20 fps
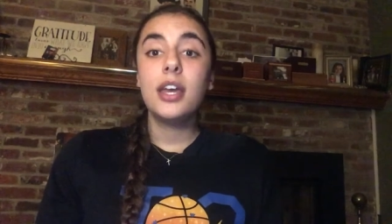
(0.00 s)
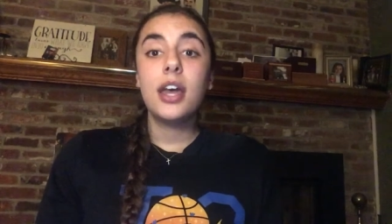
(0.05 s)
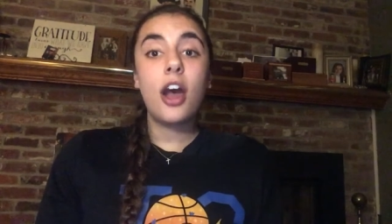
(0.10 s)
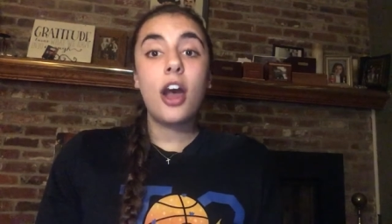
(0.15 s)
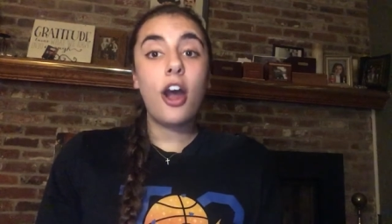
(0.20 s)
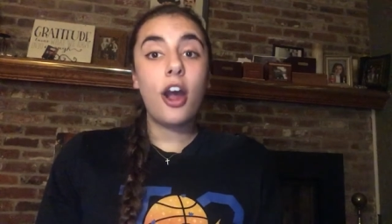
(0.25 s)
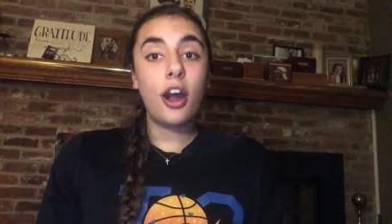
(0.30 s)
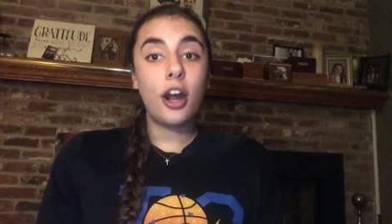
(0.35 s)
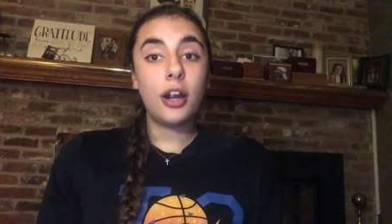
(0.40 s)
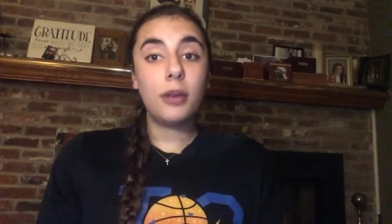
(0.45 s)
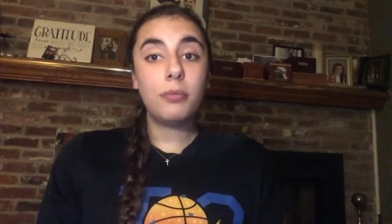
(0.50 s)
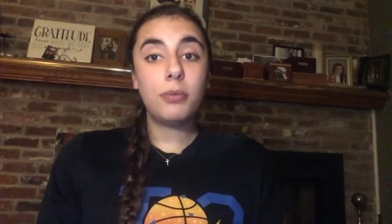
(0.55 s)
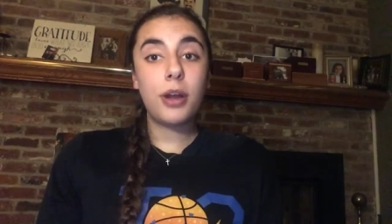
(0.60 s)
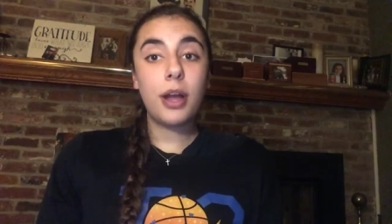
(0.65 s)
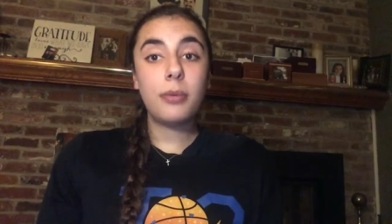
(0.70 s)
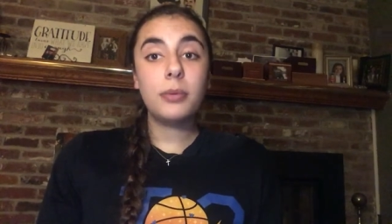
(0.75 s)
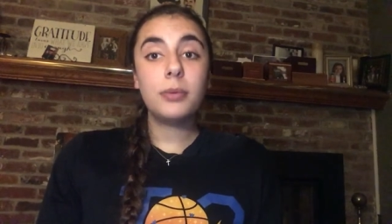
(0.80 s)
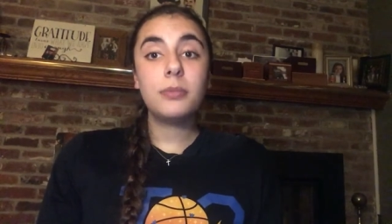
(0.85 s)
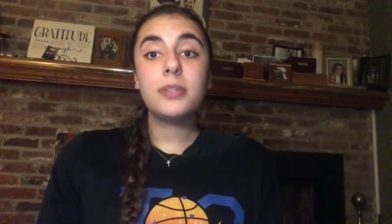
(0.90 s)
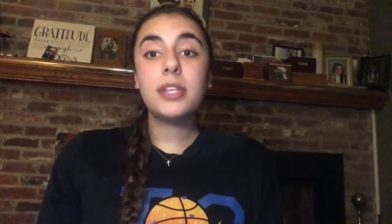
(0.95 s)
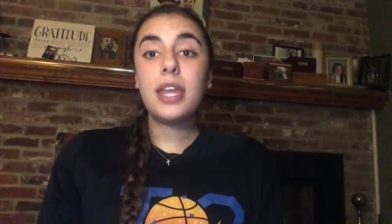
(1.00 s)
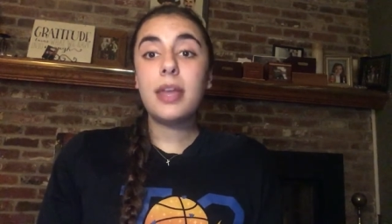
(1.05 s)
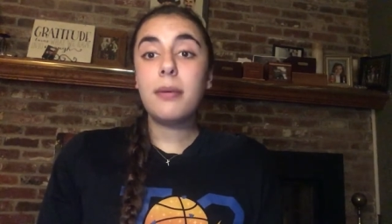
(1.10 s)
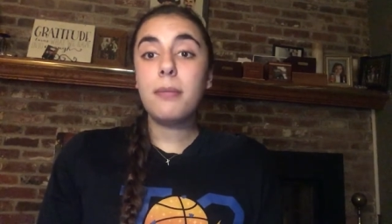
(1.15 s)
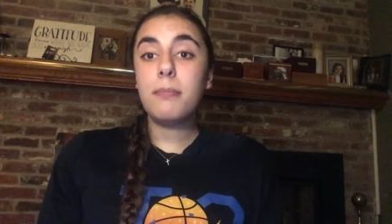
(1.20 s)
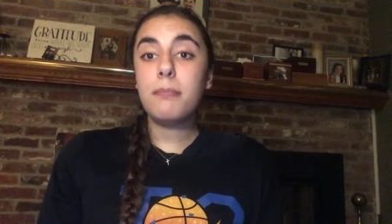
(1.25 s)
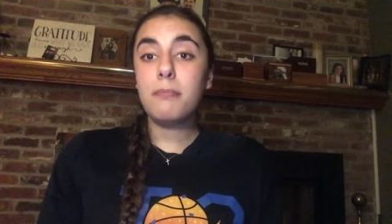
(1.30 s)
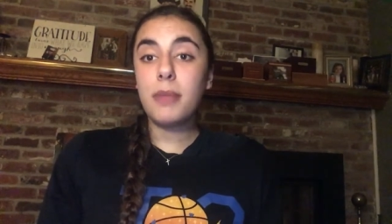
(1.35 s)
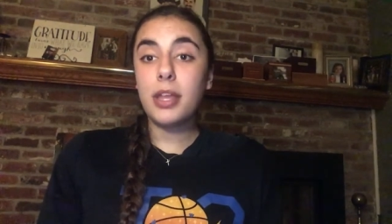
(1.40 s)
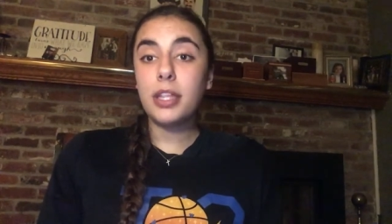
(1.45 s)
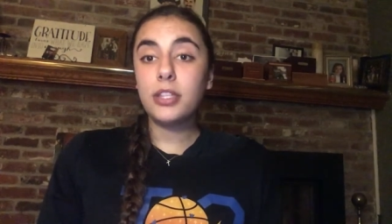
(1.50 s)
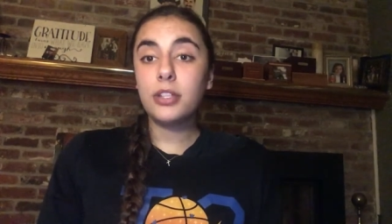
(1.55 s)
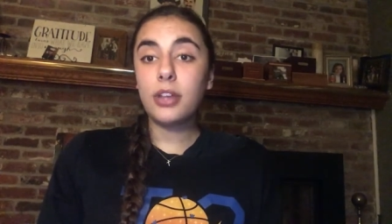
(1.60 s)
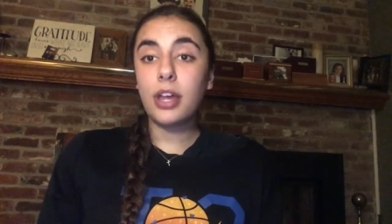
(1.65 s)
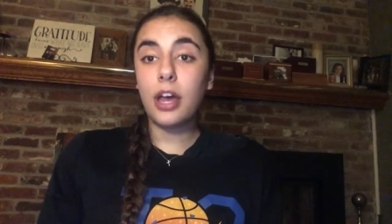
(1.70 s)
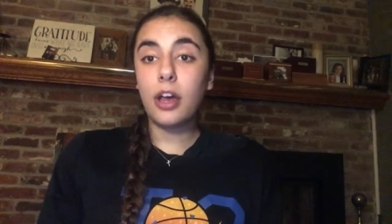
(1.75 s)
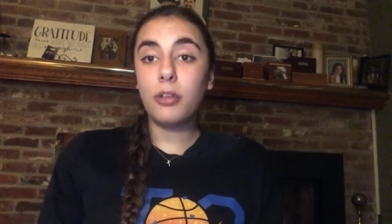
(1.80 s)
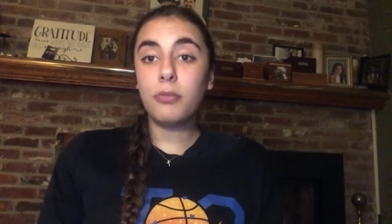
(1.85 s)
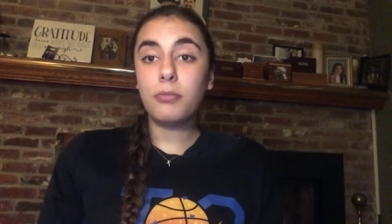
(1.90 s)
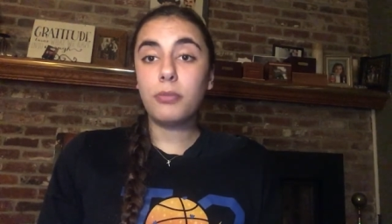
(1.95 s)
heart problems, mental
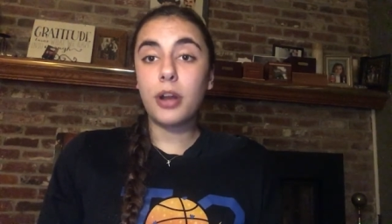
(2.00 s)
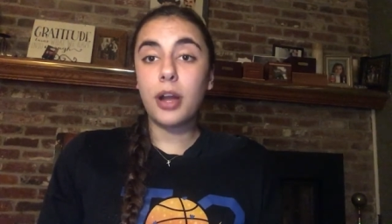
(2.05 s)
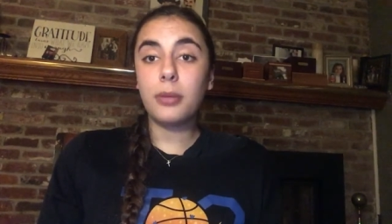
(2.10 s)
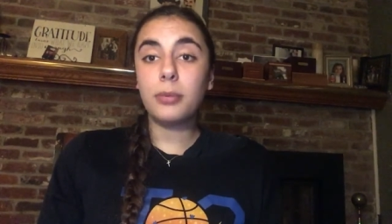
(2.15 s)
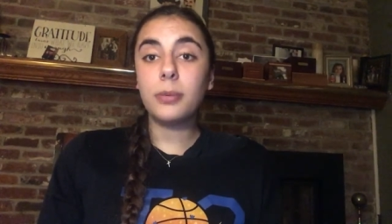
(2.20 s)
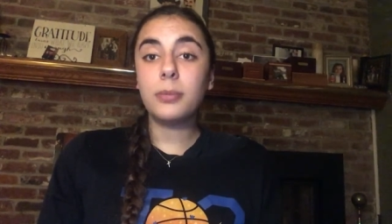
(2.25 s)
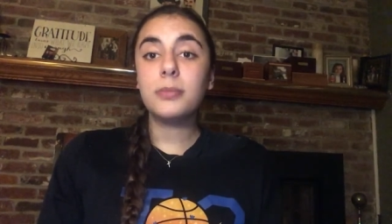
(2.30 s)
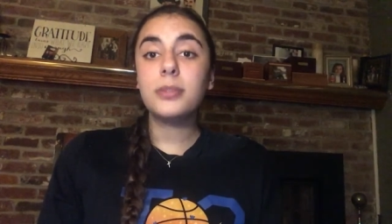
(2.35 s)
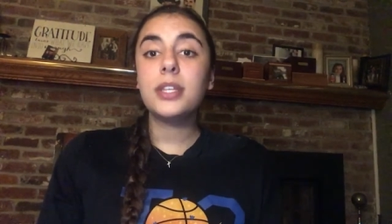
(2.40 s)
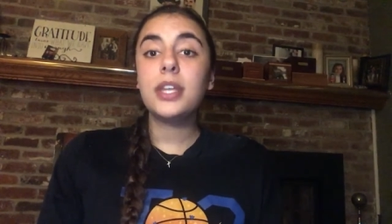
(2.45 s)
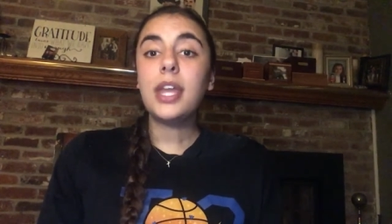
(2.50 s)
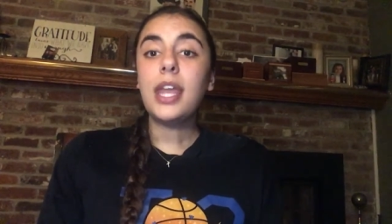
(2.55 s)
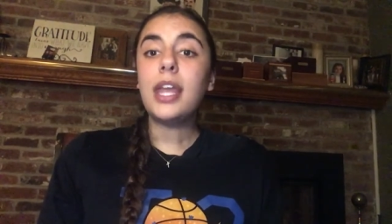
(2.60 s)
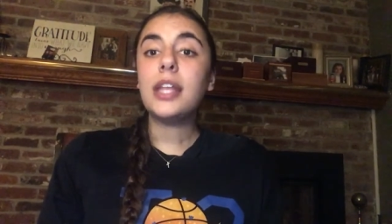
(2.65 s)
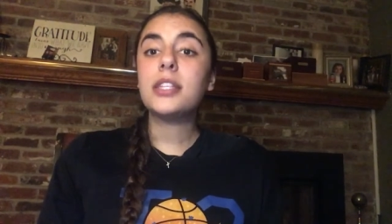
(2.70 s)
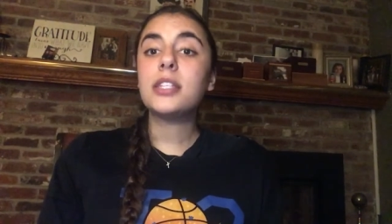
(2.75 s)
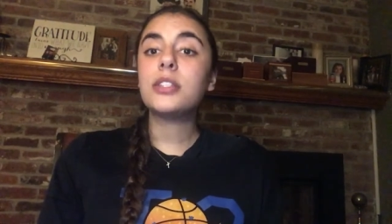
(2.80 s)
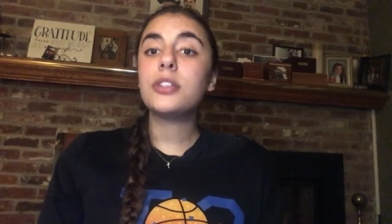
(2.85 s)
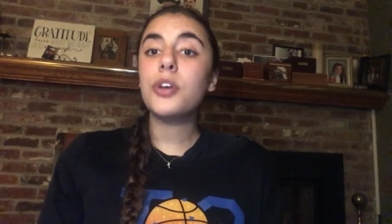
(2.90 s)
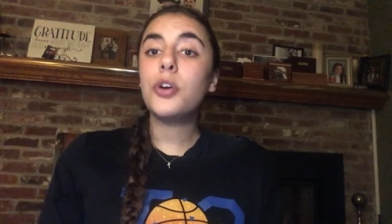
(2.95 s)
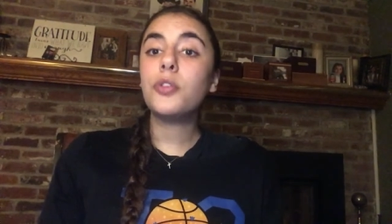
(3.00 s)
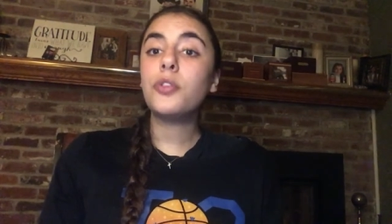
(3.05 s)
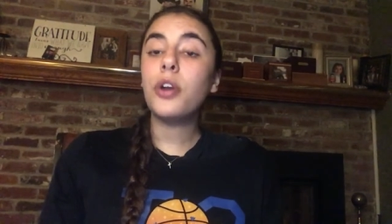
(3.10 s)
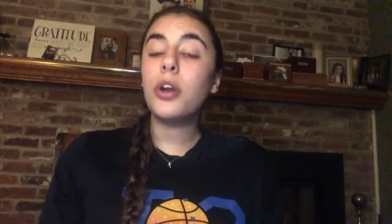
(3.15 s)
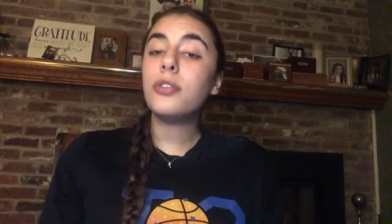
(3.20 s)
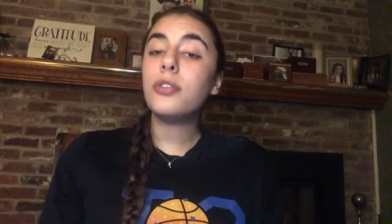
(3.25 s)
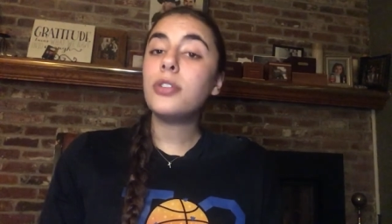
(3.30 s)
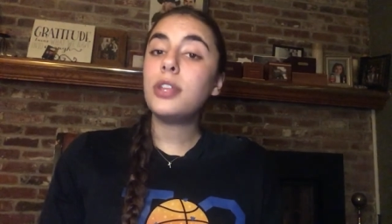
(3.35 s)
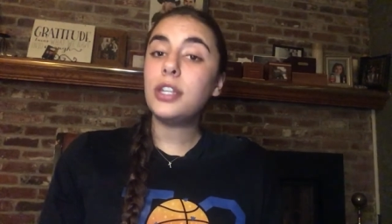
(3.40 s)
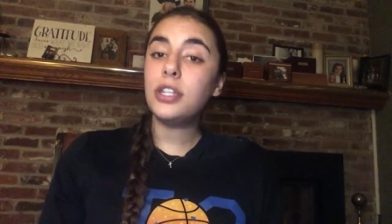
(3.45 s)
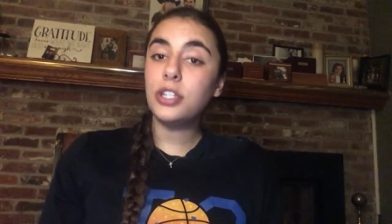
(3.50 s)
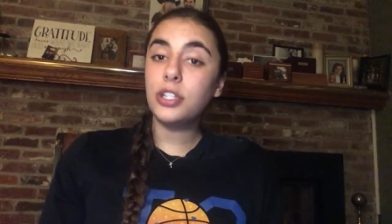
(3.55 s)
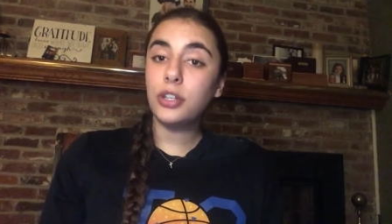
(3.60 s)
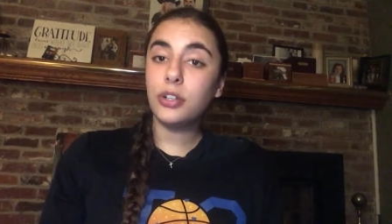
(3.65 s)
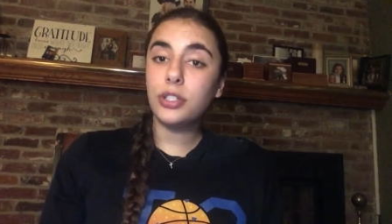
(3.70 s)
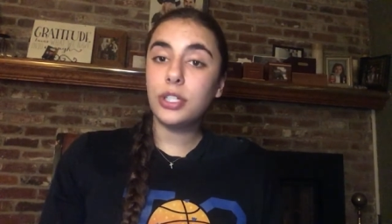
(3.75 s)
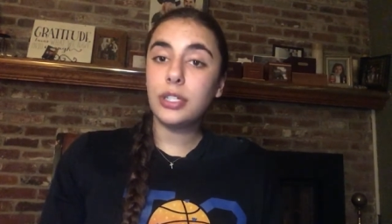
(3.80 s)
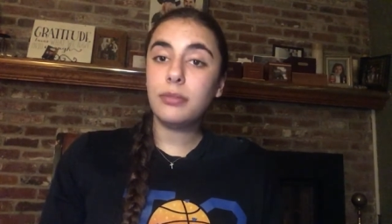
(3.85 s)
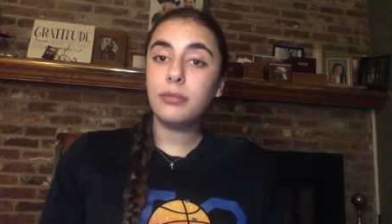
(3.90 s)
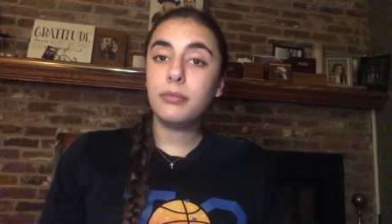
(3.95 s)
health problems, and slow growth in
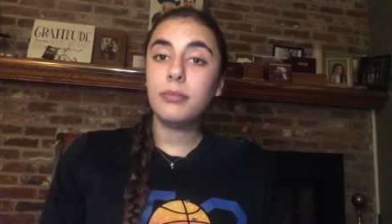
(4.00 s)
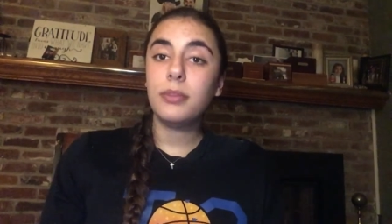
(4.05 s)
children.